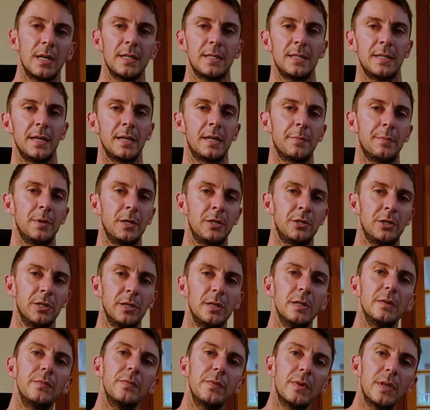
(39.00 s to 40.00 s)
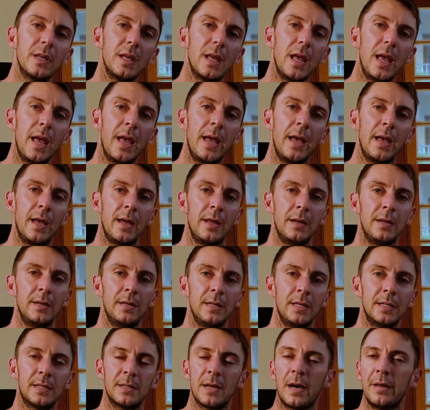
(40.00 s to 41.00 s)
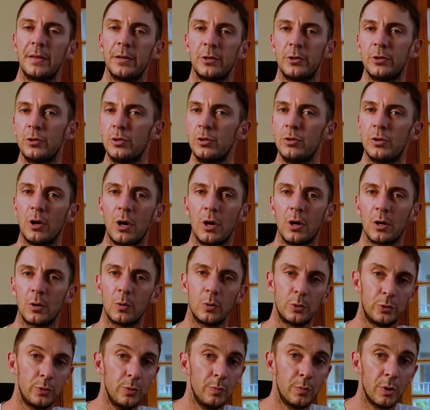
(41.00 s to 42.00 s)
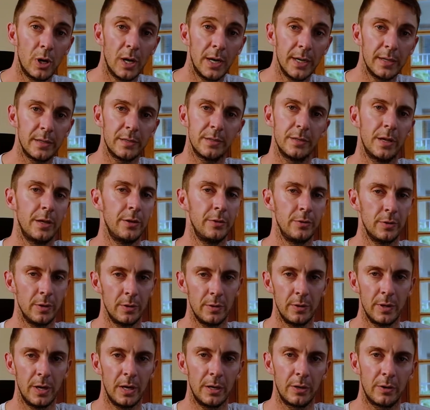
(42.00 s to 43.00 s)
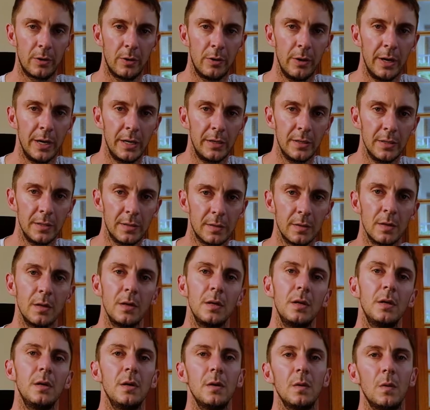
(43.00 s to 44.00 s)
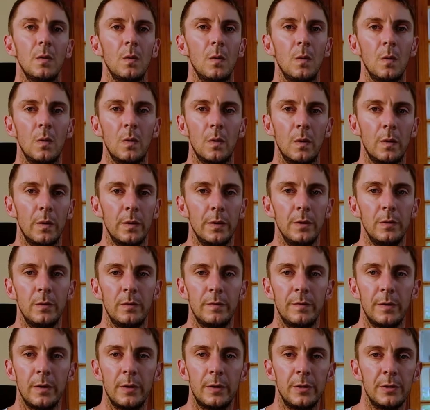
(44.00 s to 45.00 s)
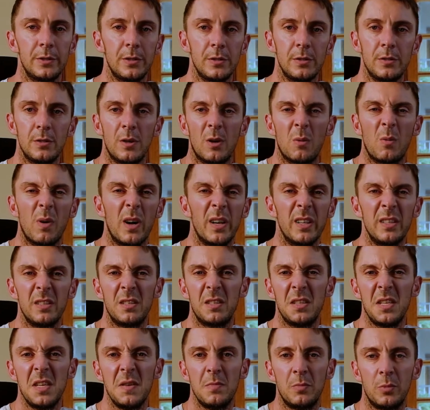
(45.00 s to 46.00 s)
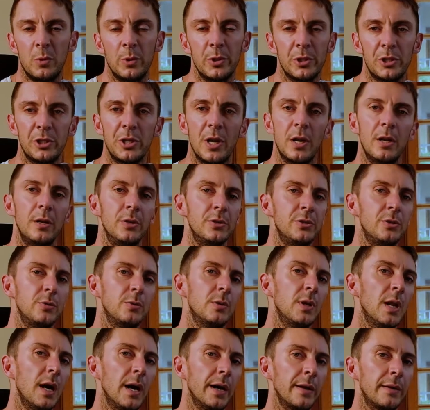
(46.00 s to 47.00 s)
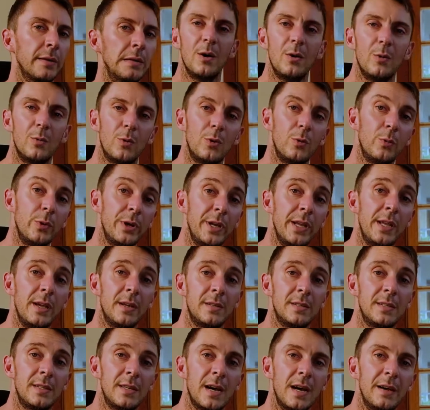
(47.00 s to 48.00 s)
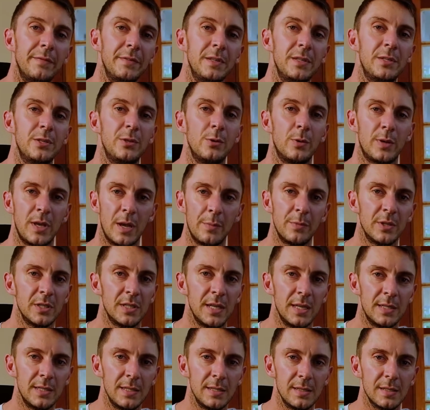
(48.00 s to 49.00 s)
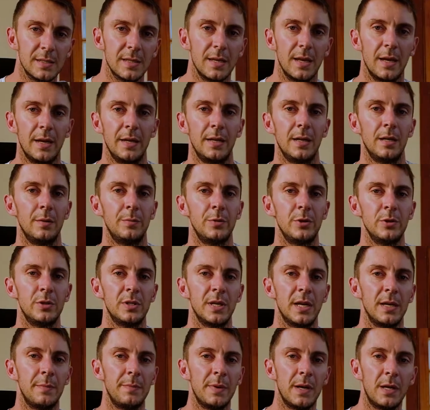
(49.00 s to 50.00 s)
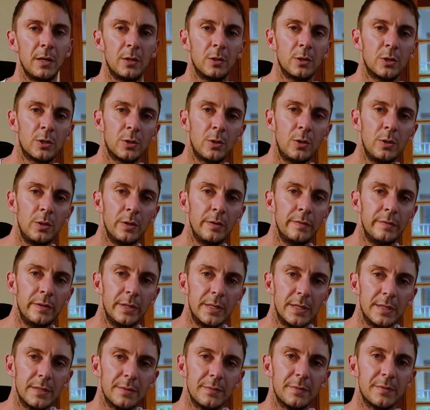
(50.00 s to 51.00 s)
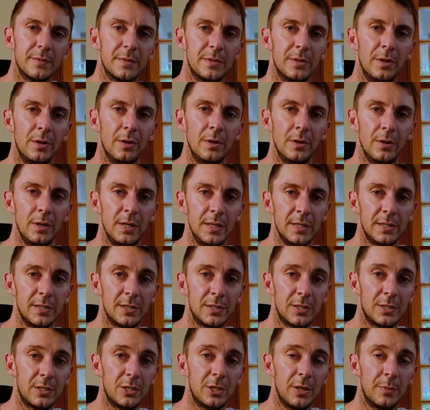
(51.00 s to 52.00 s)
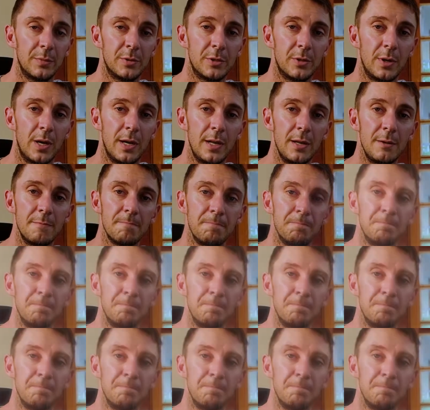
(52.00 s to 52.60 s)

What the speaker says: to take a picture and it's either too dark or too bright and you don't know how to correct it, or your focus is not quite as deep or as shallow as you'd like? Well, we're here to dive into your camera settings and help you take better control over it. So let's jump straight in.